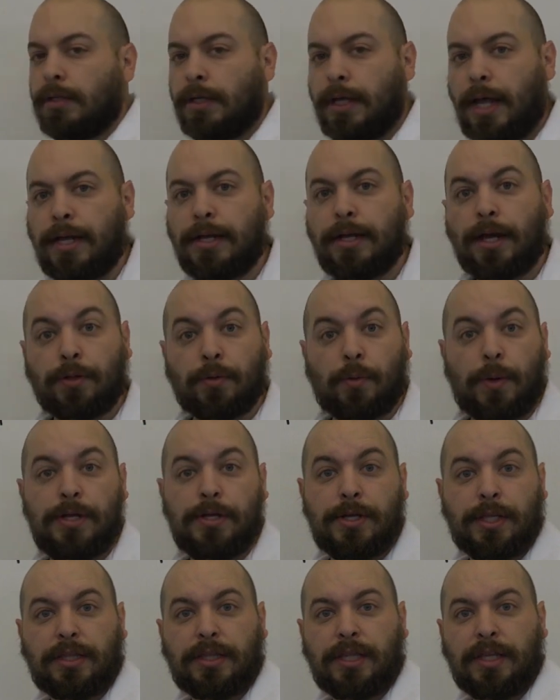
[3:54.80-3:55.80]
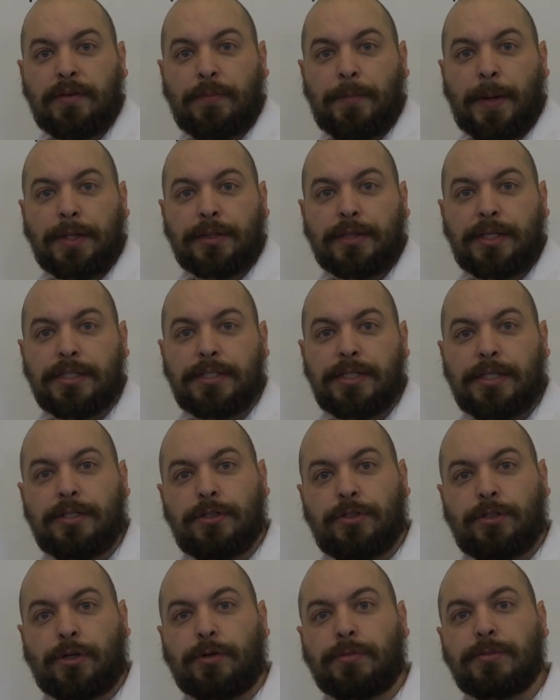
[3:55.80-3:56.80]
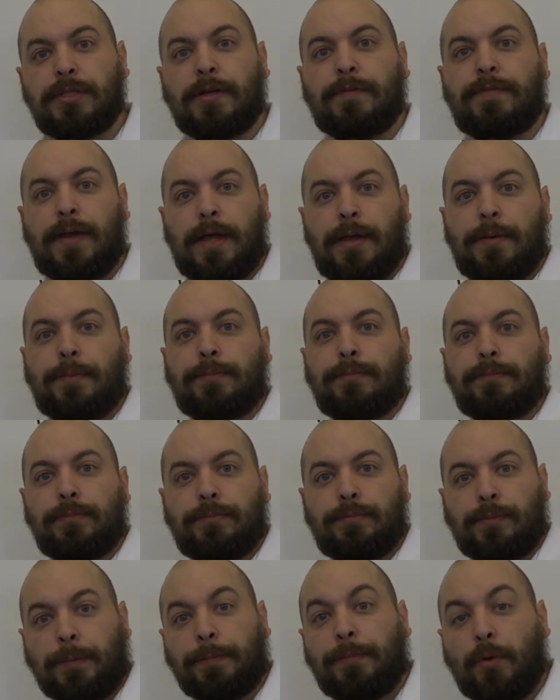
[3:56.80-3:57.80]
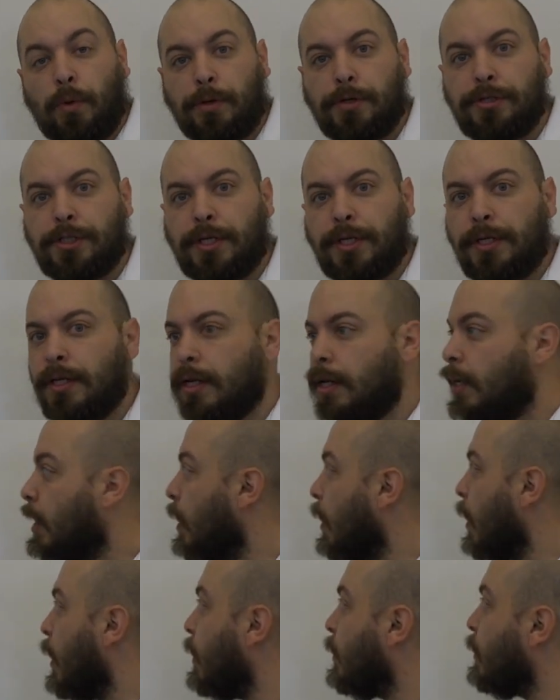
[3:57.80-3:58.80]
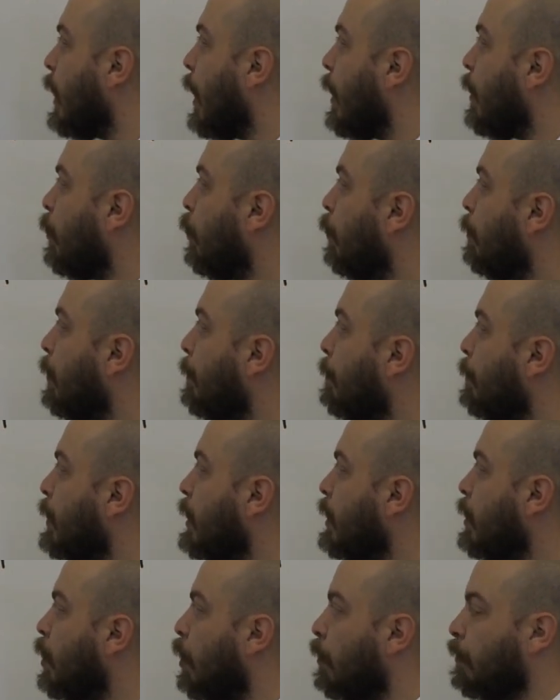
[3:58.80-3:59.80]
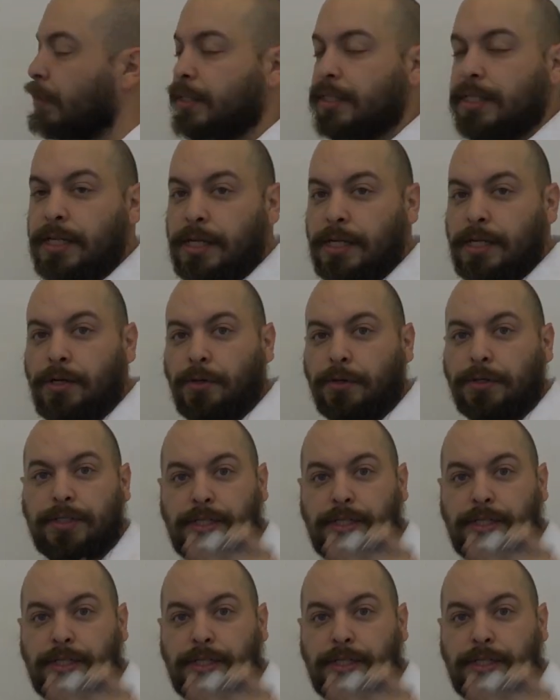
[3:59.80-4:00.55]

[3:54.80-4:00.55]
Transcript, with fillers: Okay, another way you can think about this in terms of a proportion is that it would be P over T or